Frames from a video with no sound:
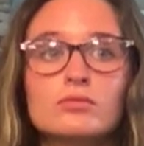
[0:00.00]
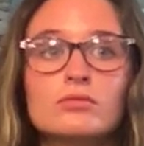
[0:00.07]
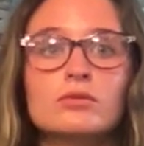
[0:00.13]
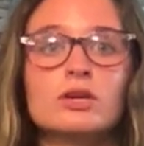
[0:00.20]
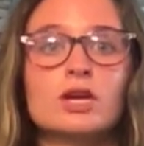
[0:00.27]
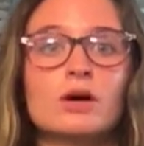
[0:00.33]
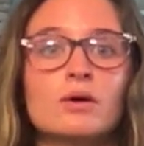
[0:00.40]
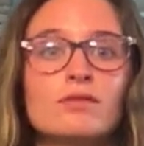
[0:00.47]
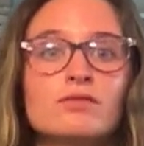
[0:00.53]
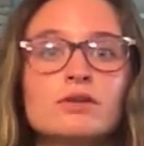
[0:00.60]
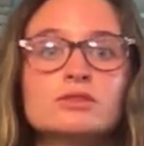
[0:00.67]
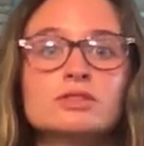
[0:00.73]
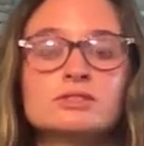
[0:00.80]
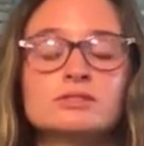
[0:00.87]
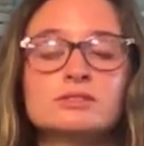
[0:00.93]

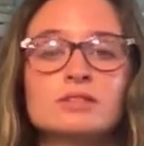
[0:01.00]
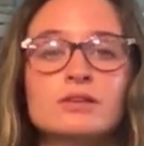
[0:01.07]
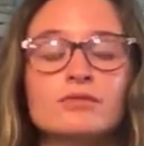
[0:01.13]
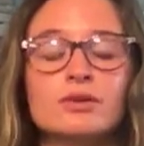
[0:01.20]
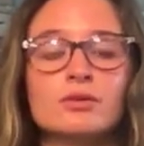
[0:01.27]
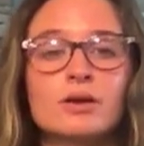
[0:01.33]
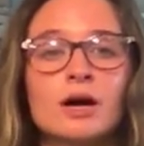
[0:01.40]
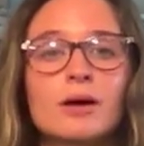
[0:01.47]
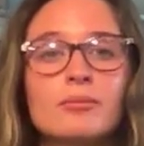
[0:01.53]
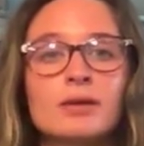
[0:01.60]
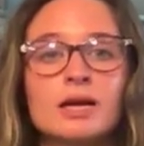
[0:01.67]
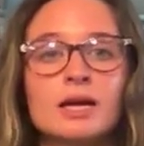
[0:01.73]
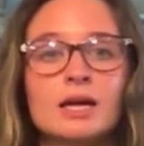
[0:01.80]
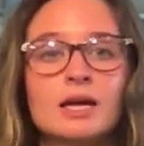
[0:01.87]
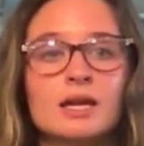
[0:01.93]
if you come
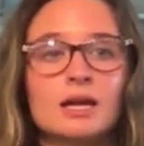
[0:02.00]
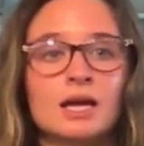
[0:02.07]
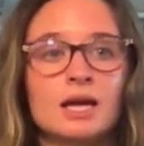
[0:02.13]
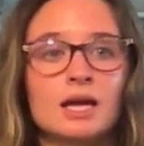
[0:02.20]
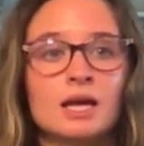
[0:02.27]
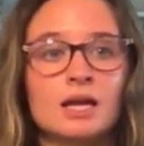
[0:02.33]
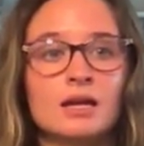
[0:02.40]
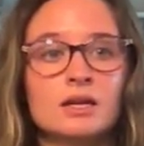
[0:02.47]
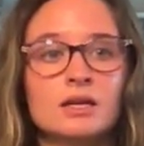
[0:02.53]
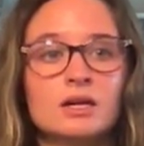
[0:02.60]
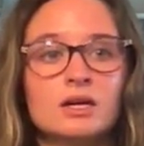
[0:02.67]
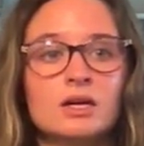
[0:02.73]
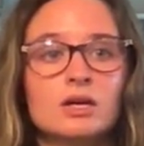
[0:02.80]
in and,